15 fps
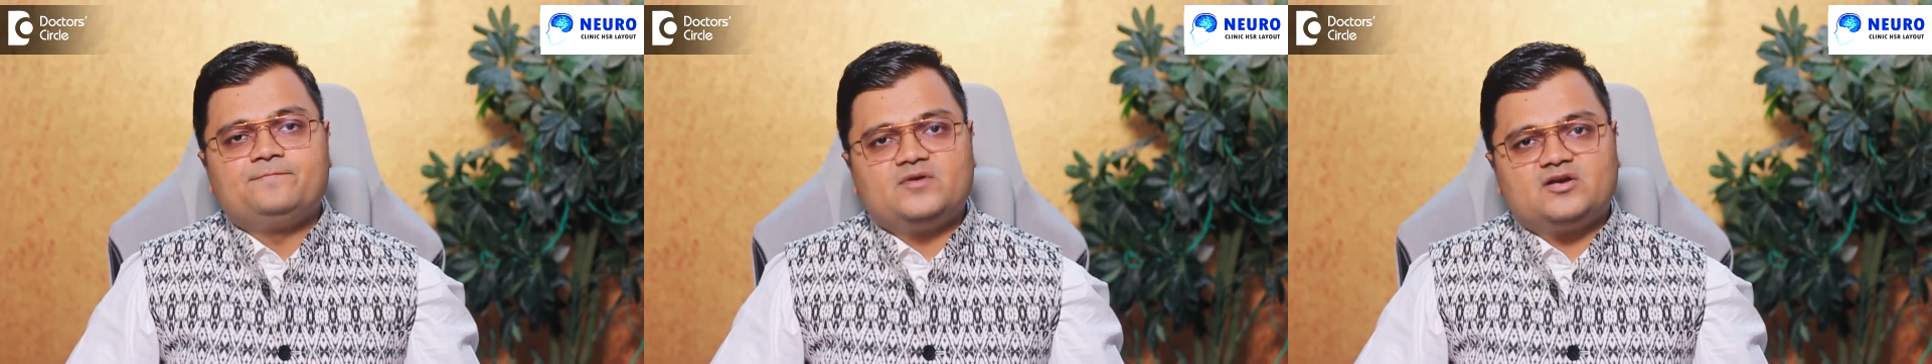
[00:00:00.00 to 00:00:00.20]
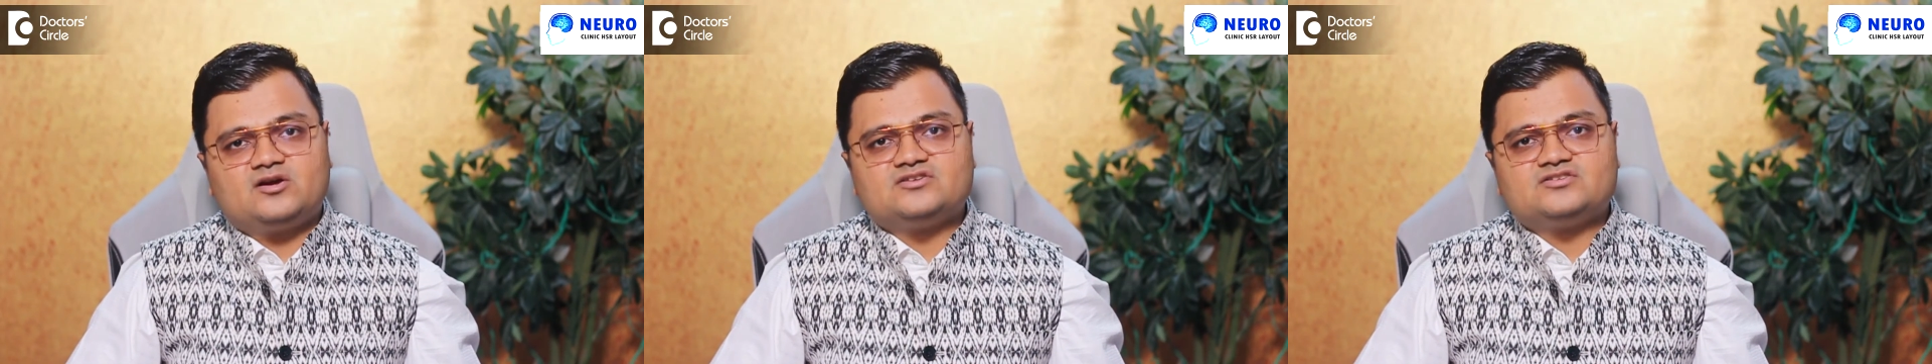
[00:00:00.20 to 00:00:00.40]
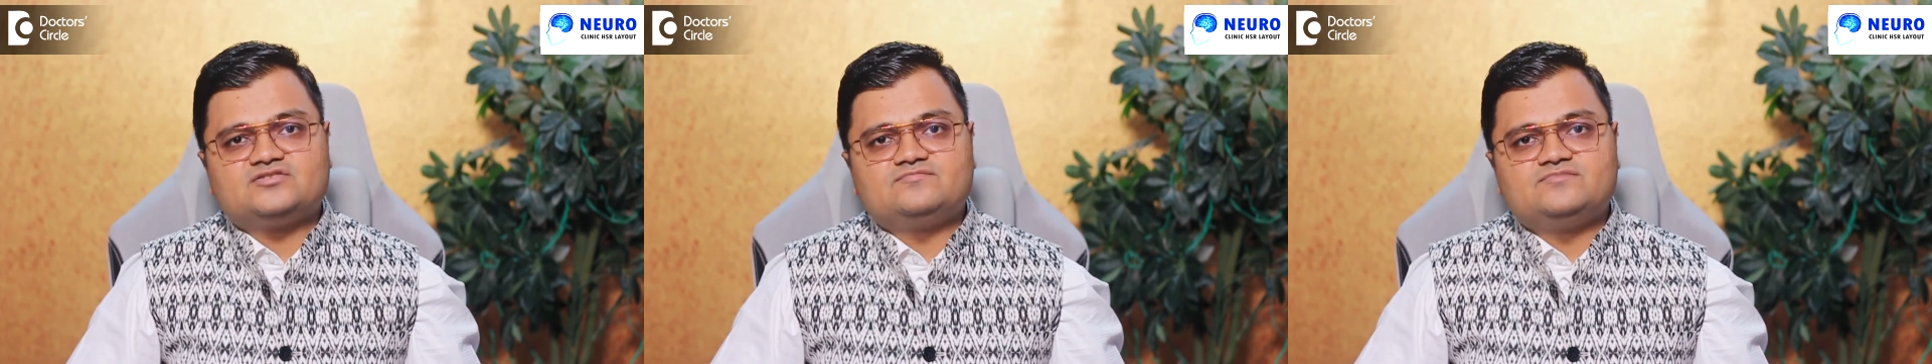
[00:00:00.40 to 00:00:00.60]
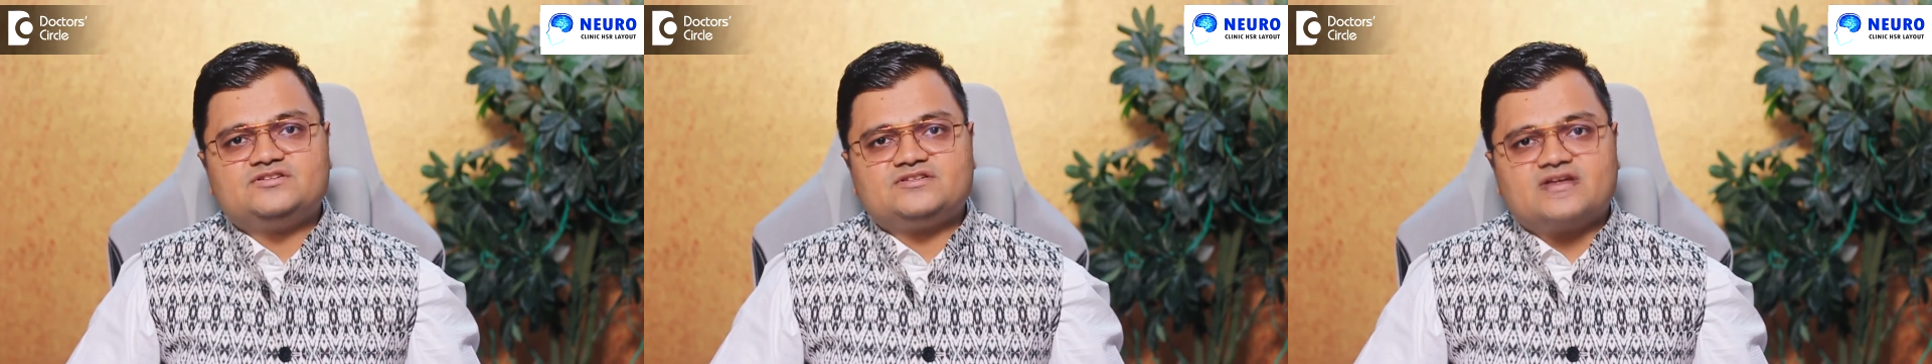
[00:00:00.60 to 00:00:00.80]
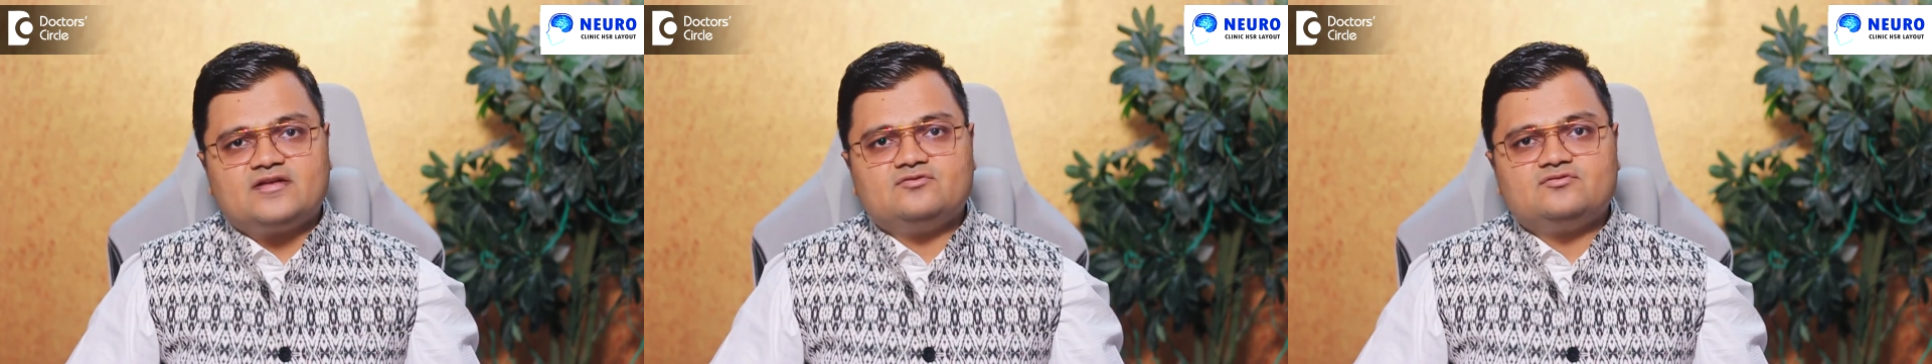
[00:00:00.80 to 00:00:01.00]
because of
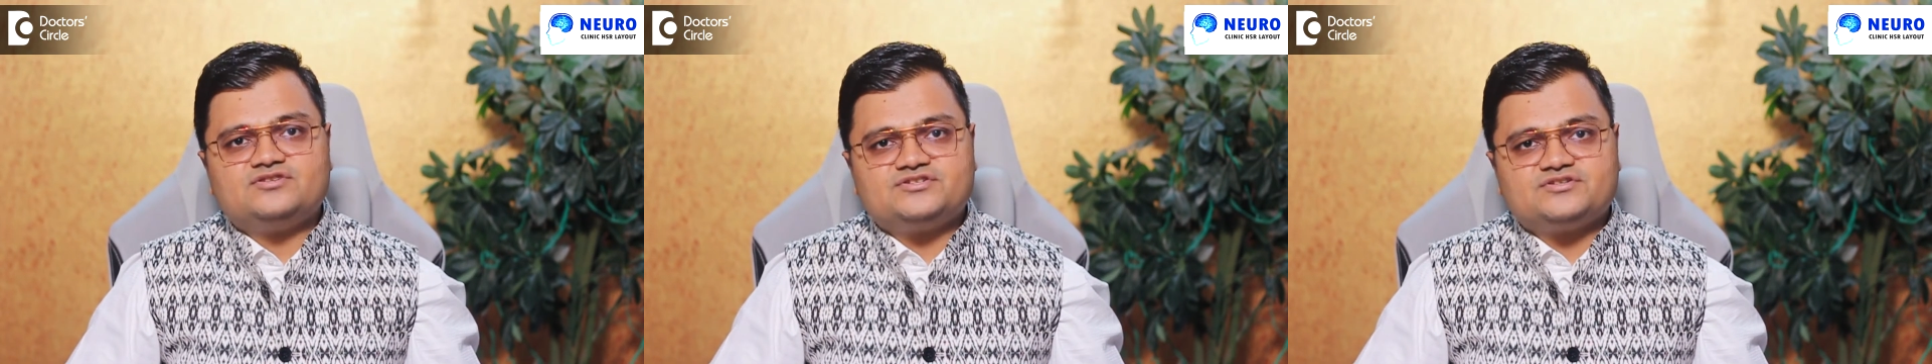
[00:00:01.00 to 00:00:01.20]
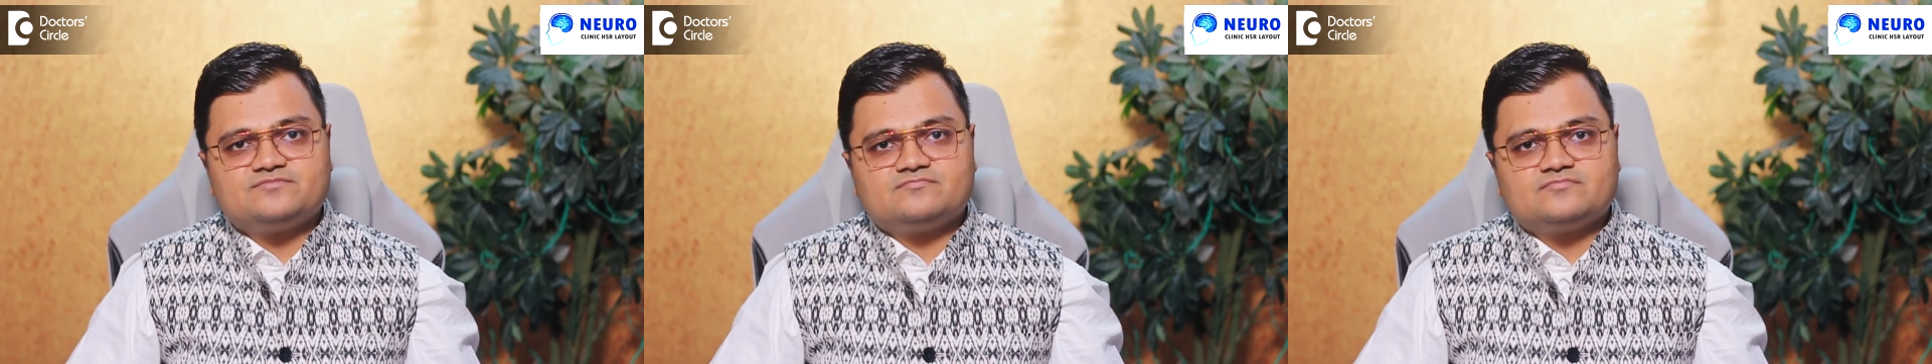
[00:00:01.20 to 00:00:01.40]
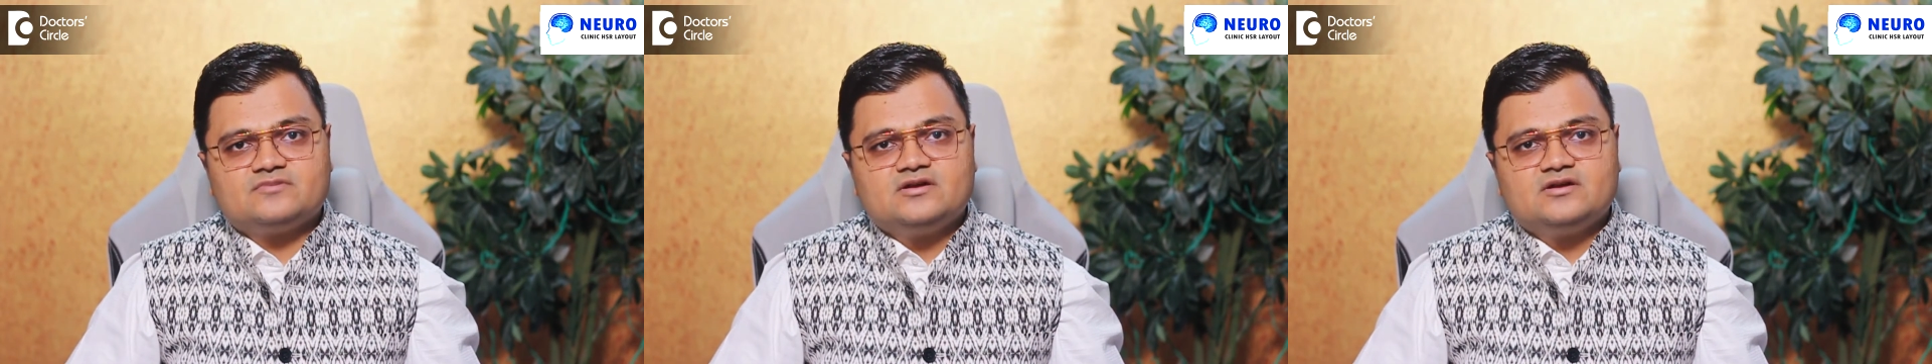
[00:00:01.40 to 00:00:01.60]
this aneurysm.